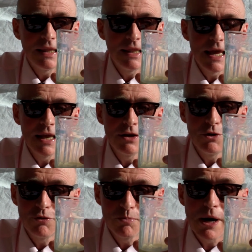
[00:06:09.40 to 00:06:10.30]
then
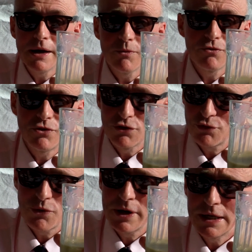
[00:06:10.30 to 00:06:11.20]
you might
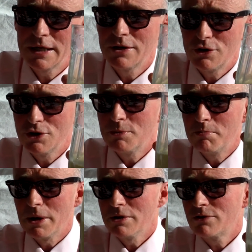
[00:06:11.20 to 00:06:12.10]
just want to get a
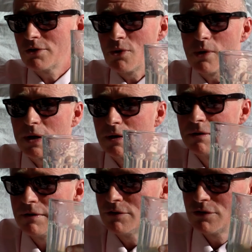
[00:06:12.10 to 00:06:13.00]
good buzz going.
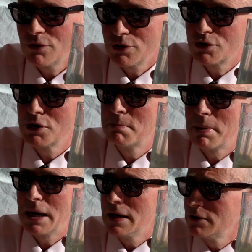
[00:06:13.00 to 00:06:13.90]
So a
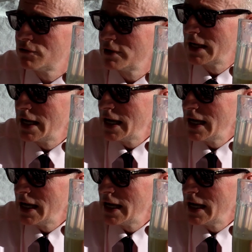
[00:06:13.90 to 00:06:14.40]
good buzz.